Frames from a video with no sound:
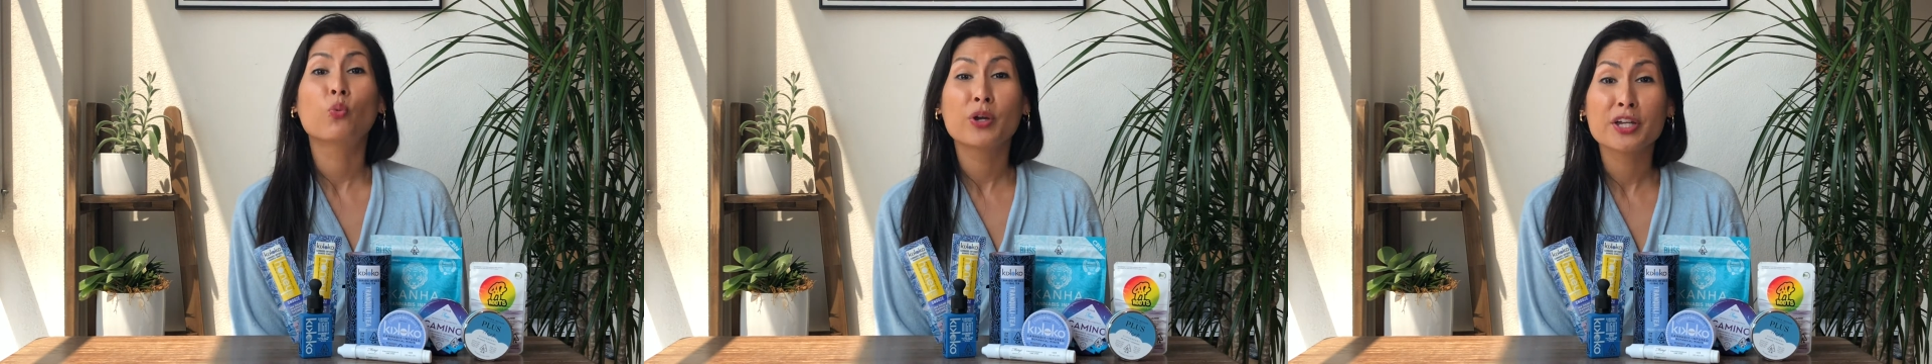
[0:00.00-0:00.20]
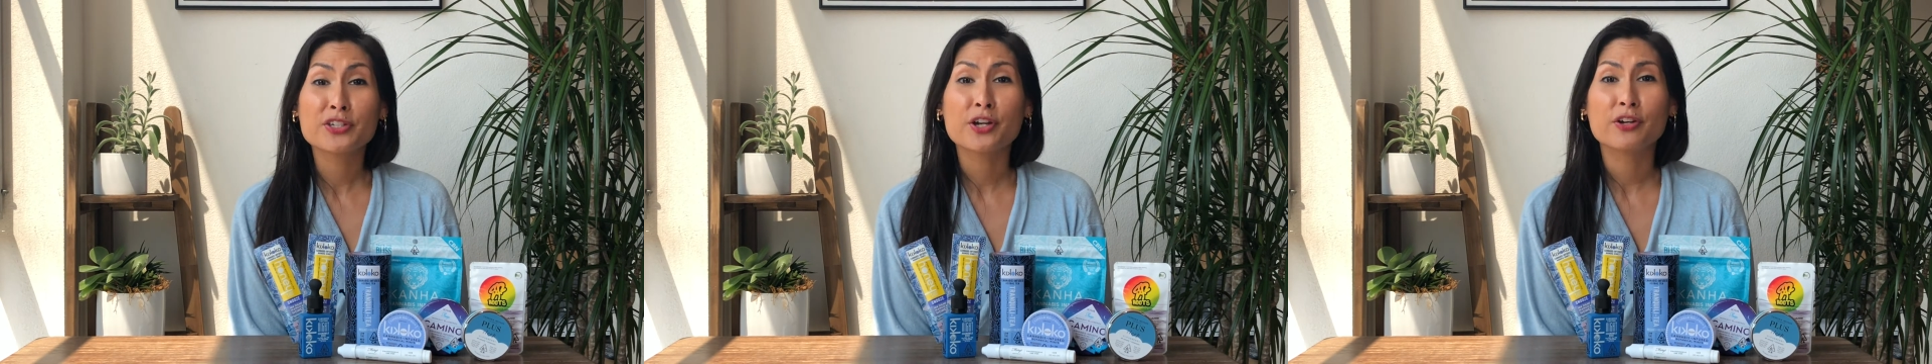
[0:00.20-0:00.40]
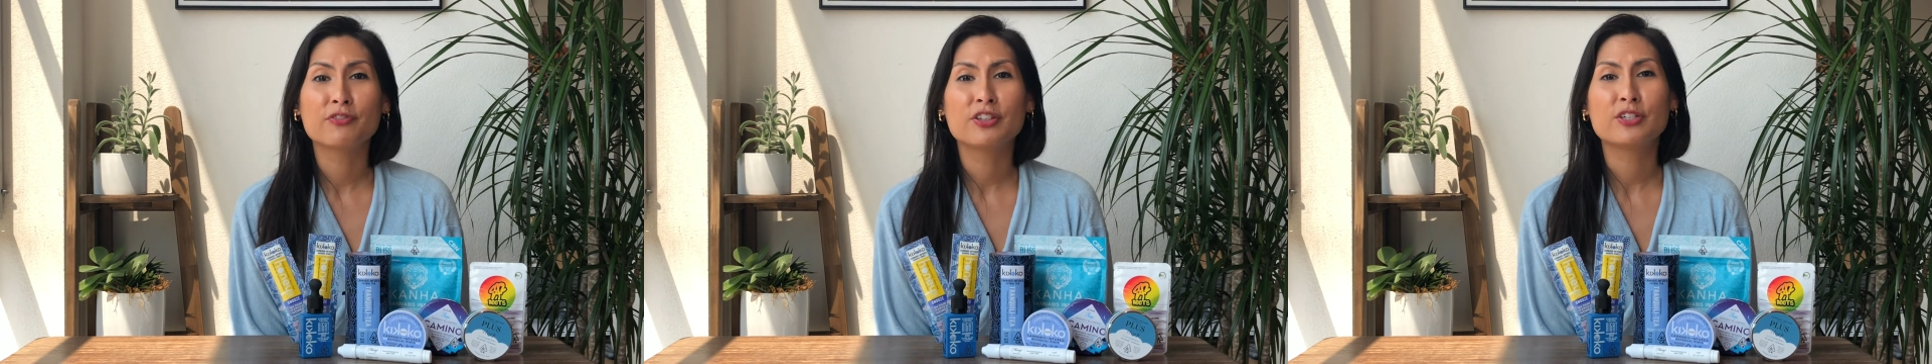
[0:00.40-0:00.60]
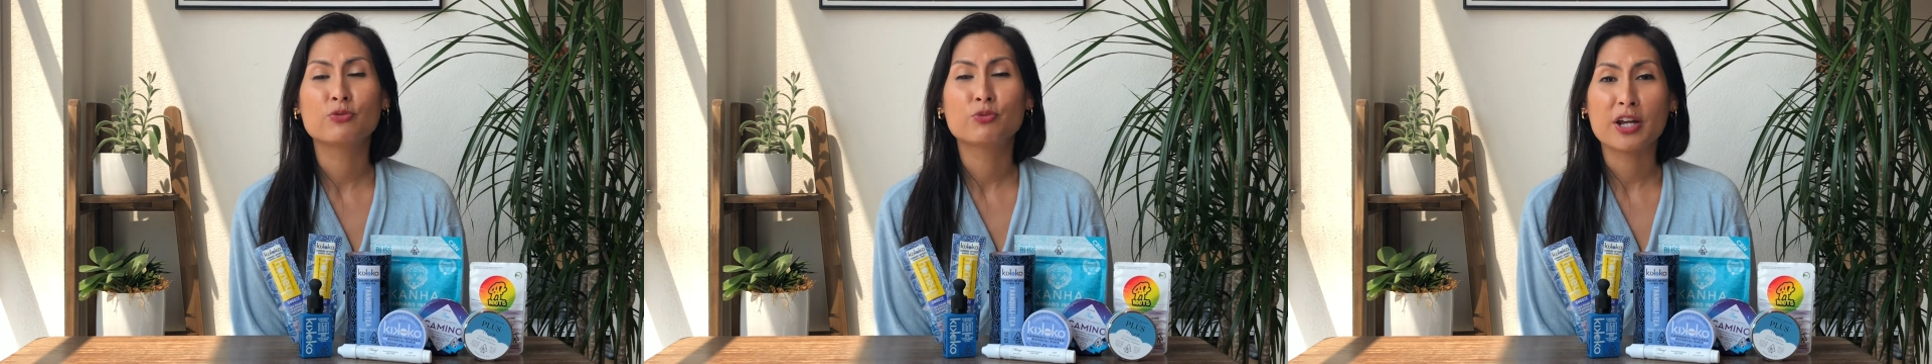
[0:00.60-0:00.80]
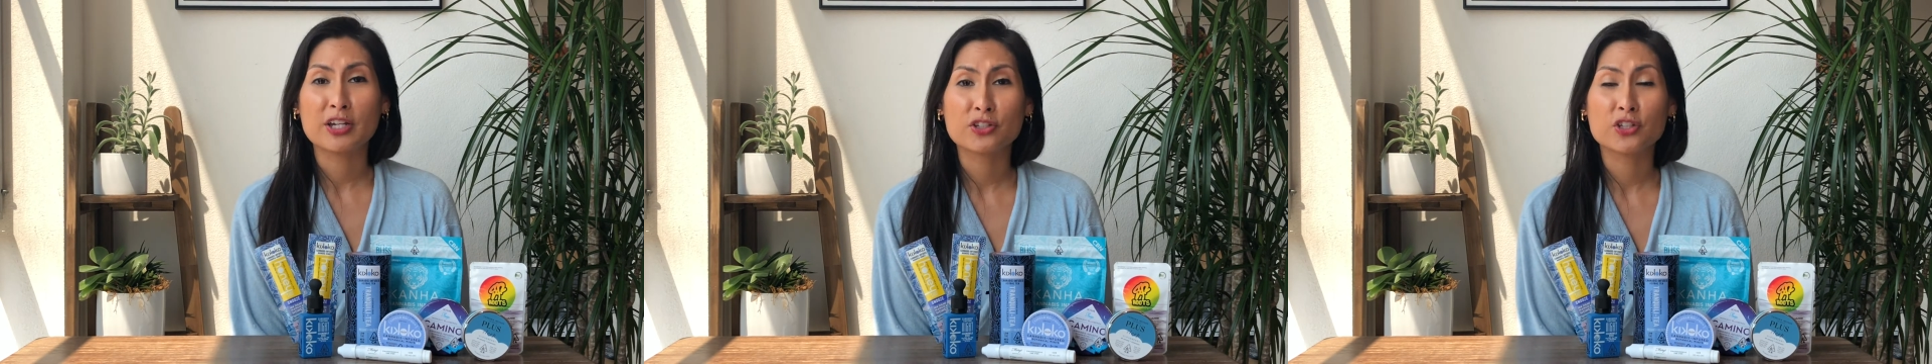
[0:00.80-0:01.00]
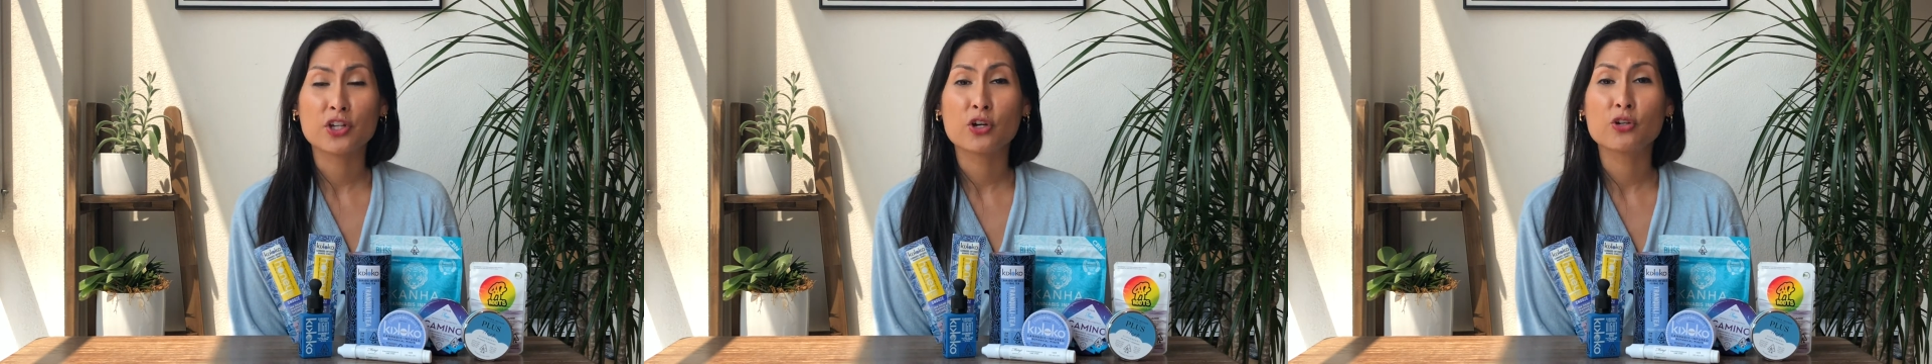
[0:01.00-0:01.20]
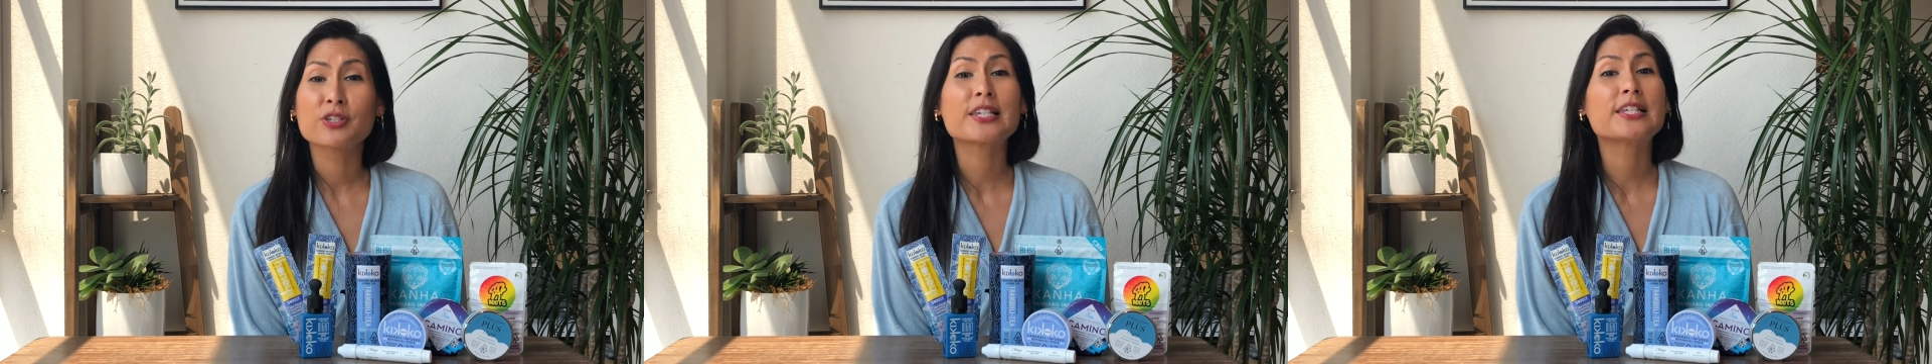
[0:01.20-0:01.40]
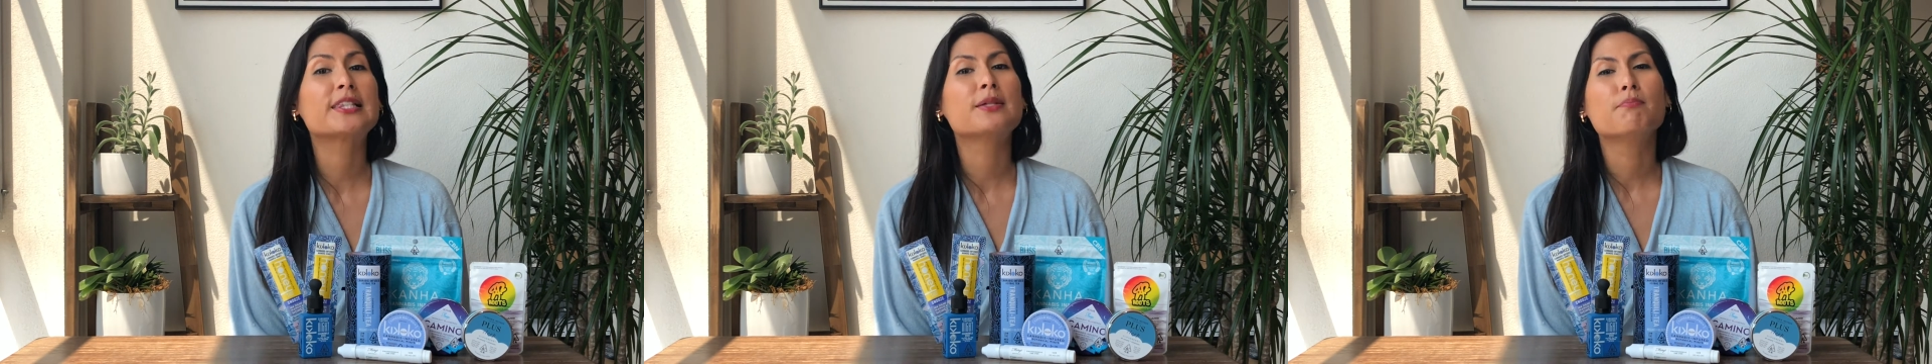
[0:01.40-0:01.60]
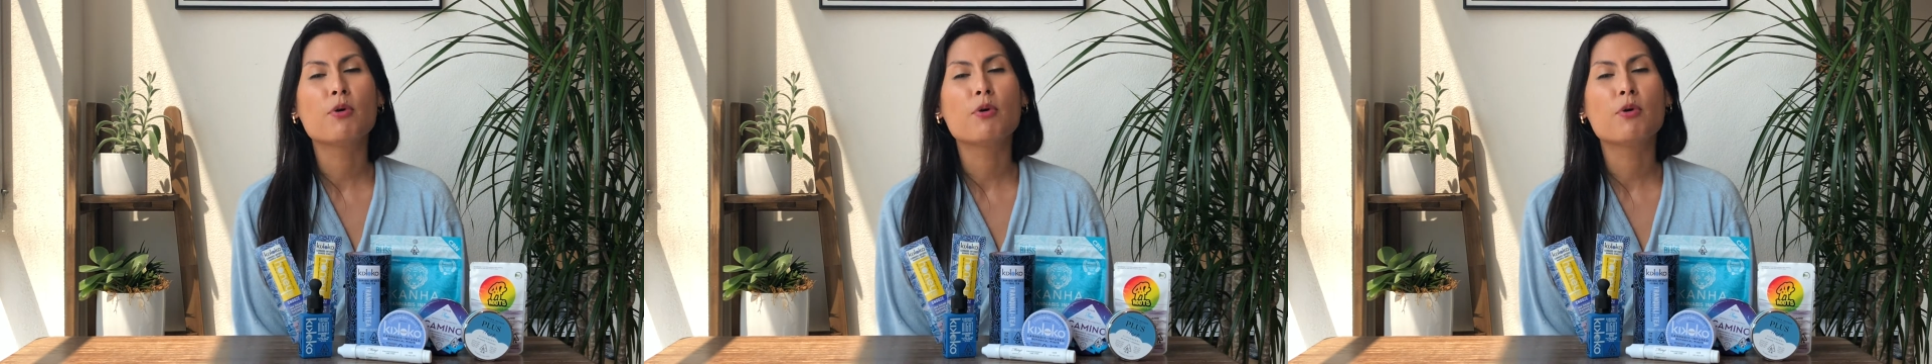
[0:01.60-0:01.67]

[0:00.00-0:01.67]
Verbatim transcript: which of these ratios is the